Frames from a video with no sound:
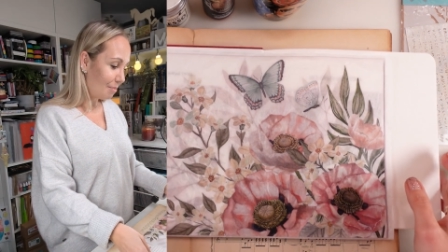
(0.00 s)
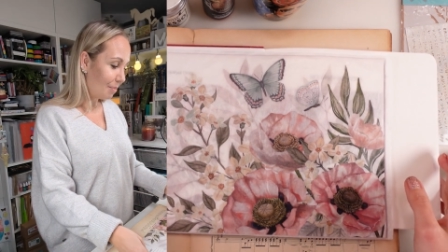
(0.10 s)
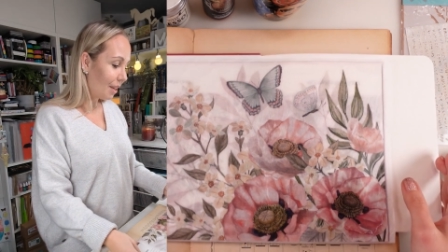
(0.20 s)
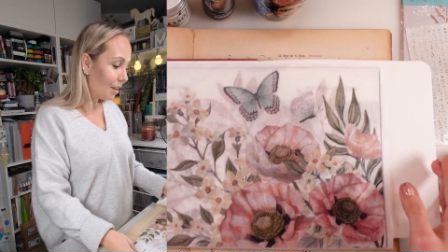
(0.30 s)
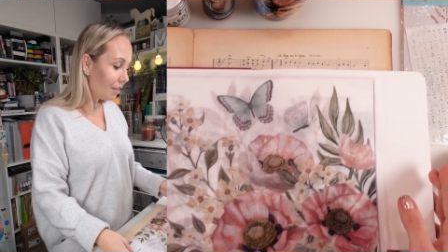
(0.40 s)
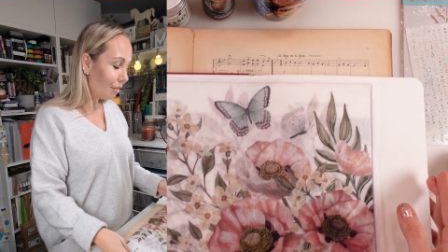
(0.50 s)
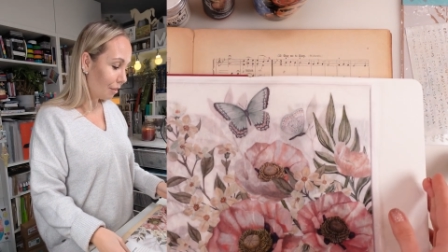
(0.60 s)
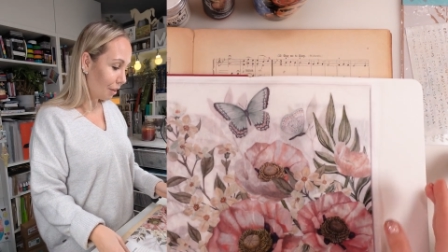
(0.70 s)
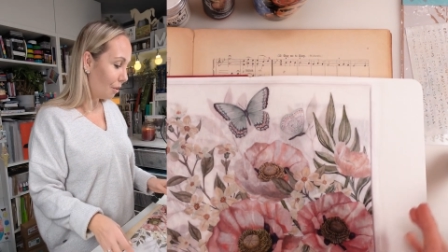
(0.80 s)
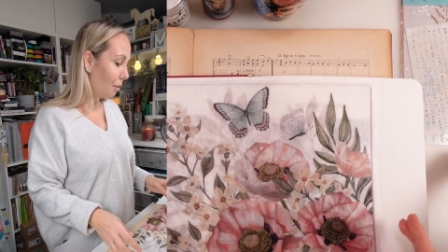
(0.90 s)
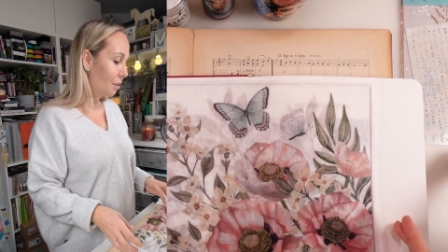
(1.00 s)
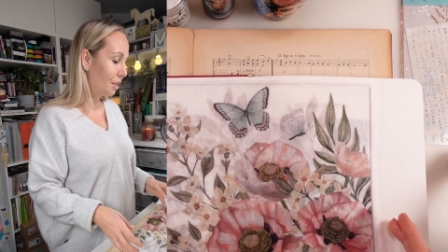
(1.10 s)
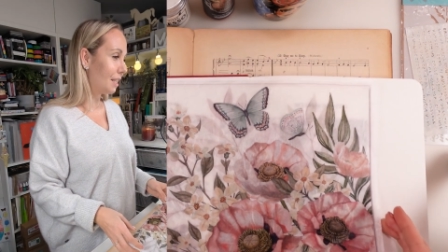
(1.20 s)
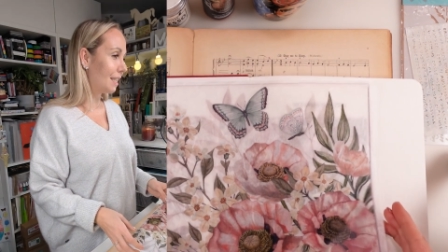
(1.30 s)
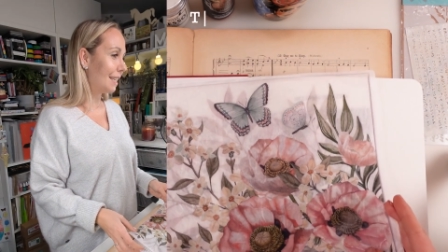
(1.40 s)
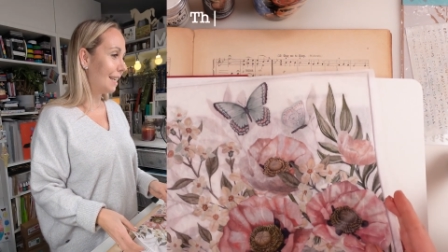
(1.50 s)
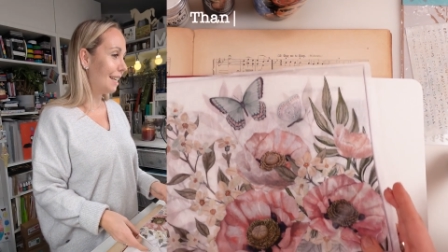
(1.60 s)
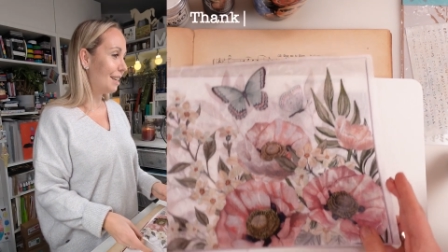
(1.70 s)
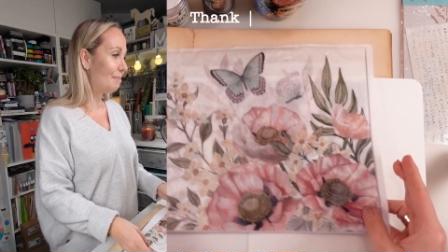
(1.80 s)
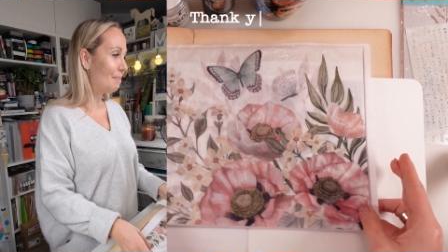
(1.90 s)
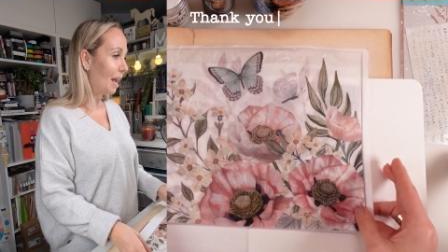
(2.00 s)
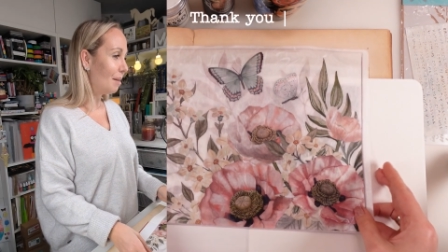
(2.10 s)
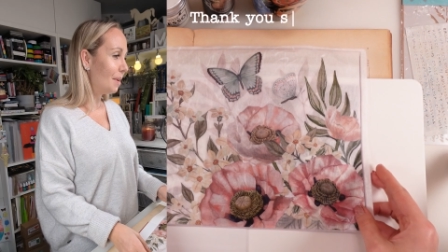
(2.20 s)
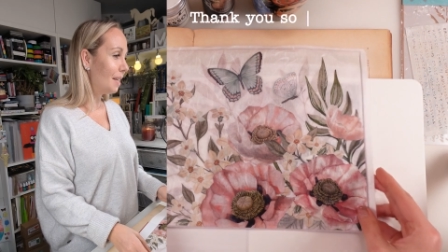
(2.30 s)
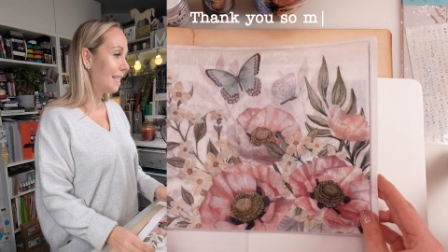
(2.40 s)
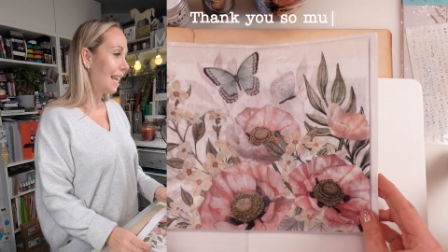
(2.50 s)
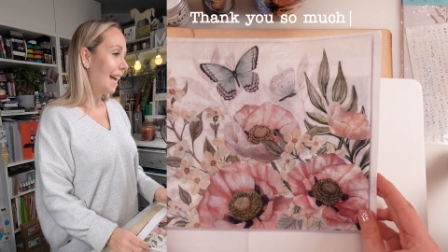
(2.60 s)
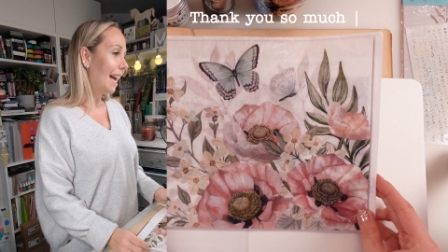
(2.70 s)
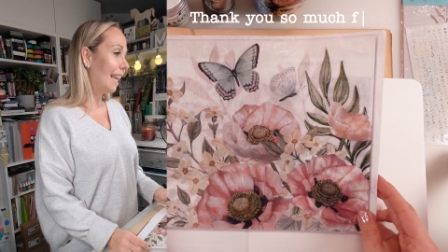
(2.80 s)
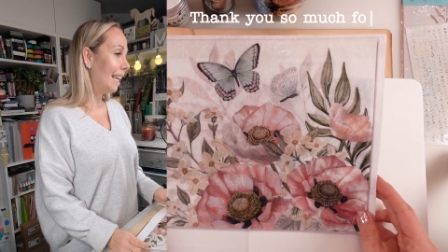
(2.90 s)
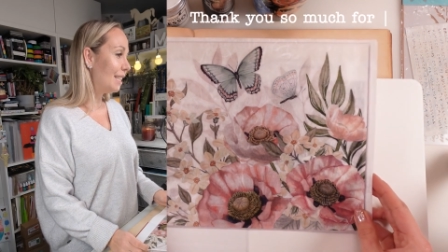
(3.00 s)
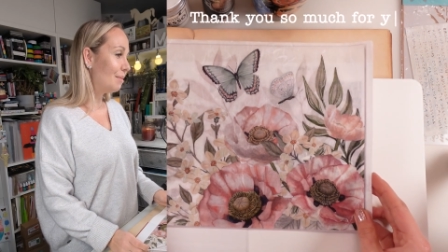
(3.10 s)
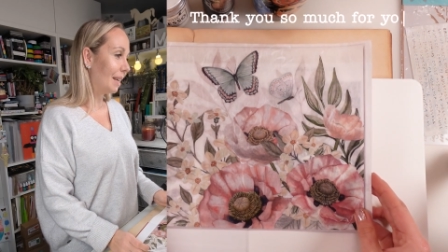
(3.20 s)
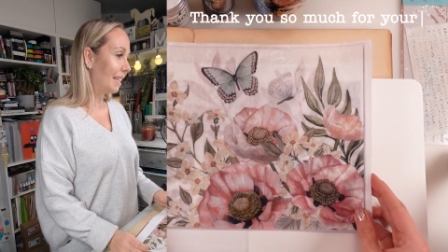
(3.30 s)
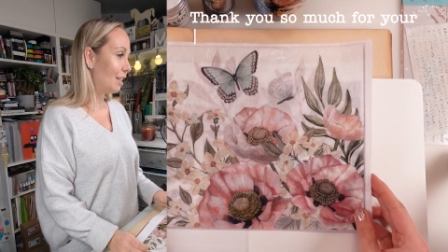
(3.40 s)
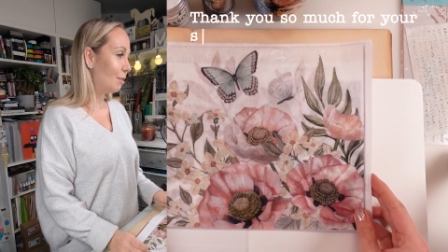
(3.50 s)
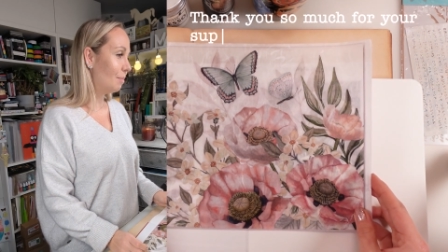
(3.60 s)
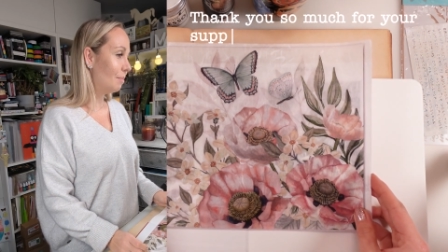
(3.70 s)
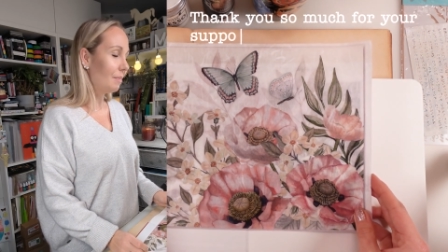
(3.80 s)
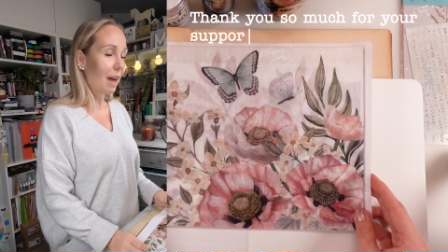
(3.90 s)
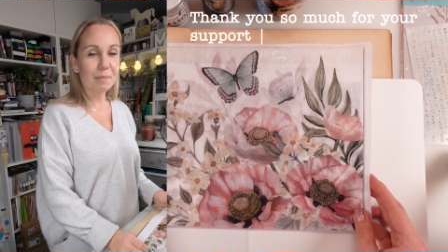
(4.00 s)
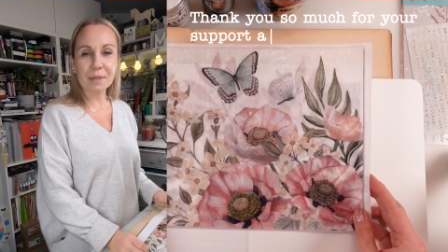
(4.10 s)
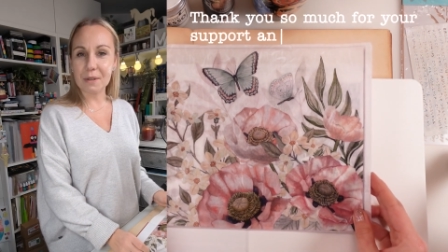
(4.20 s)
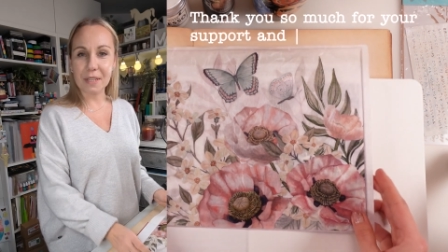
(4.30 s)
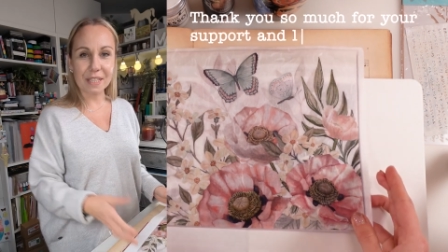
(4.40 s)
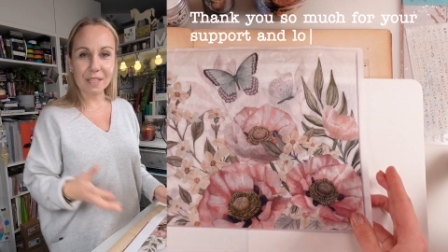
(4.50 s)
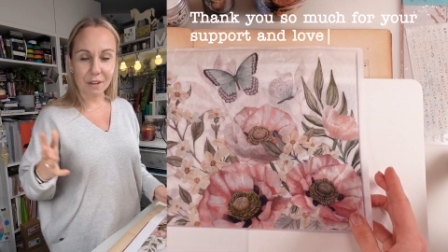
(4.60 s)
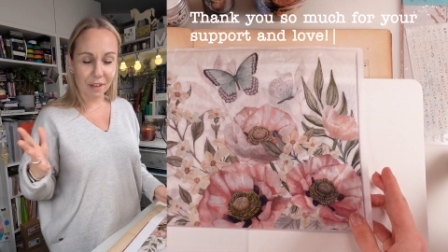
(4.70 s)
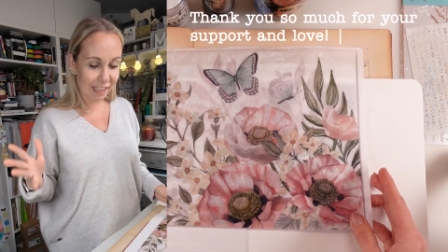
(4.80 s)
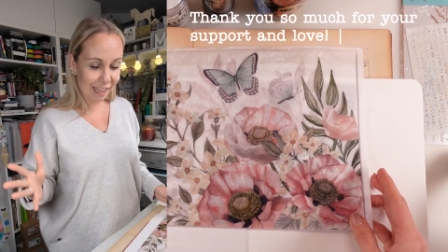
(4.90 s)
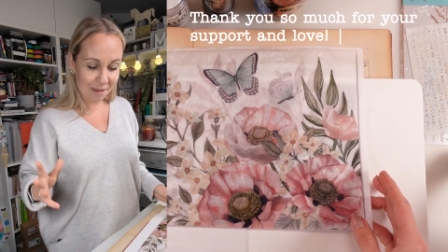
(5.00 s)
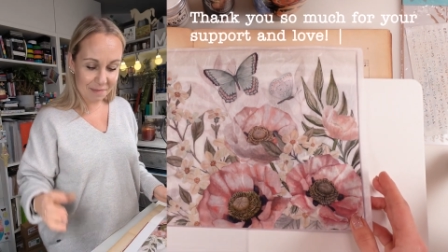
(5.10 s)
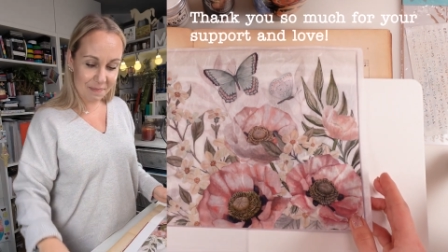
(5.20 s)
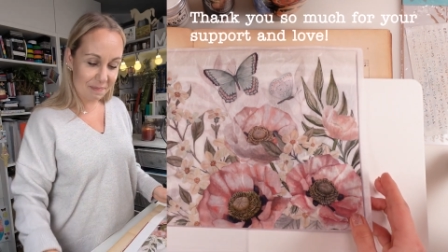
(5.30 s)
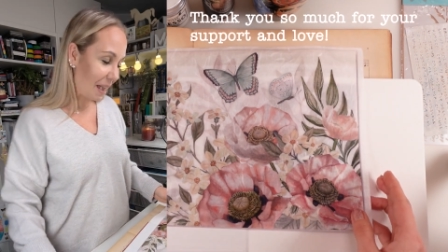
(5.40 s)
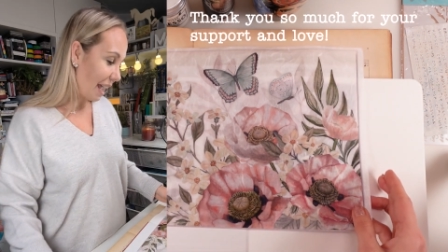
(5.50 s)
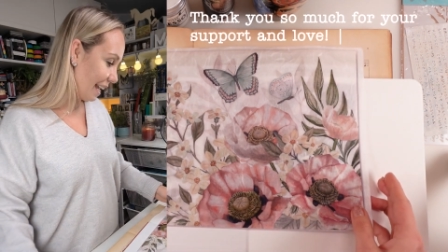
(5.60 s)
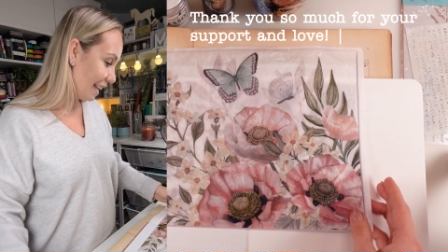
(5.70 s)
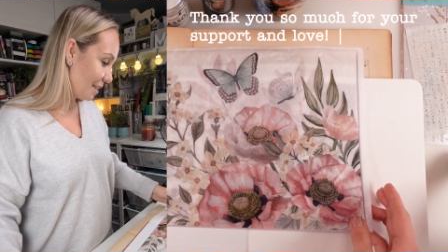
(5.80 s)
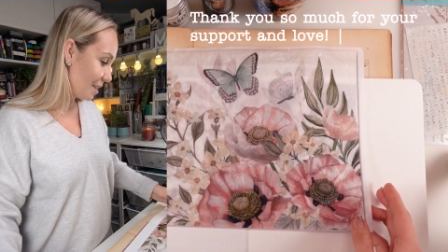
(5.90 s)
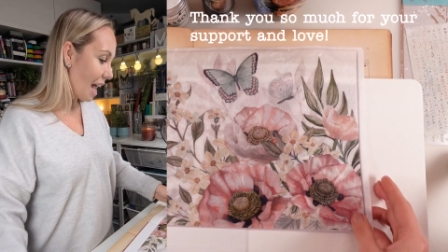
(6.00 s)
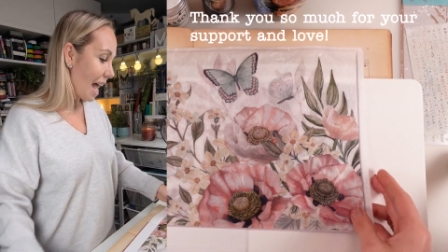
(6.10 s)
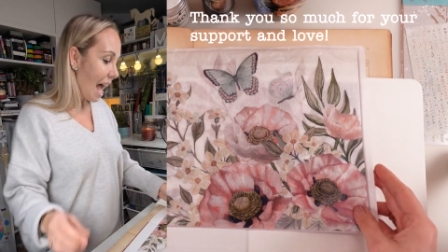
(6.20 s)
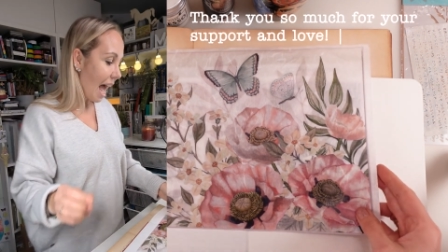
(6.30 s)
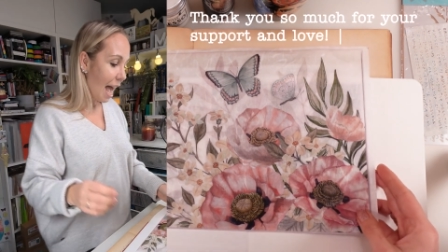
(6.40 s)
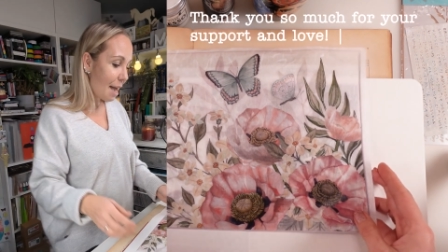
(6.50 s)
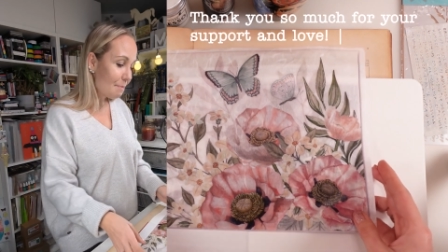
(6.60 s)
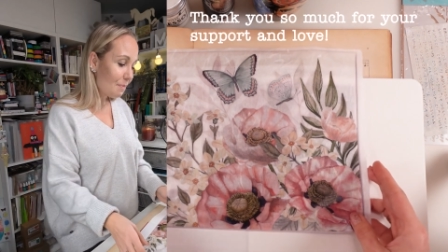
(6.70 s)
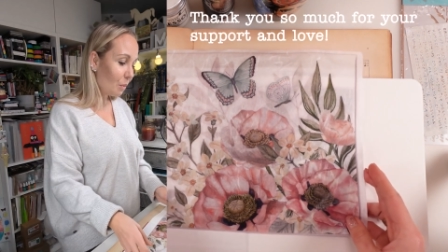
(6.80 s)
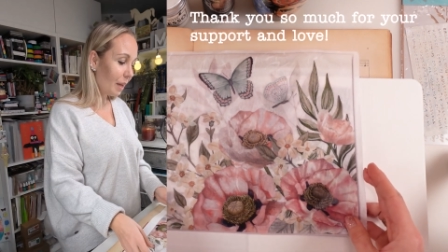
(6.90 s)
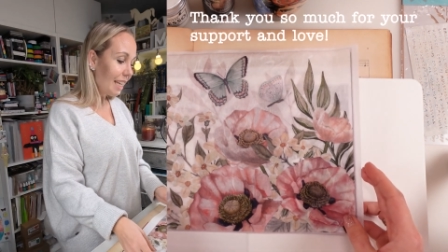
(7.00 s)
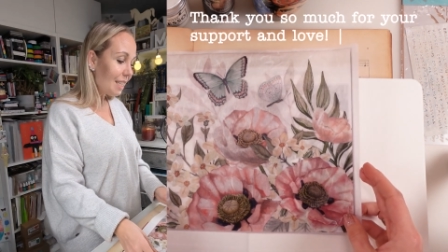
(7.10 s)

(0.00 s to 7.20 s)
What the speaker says: beautiful, gorgeous papers, and let's make some absolutely stunning page. When I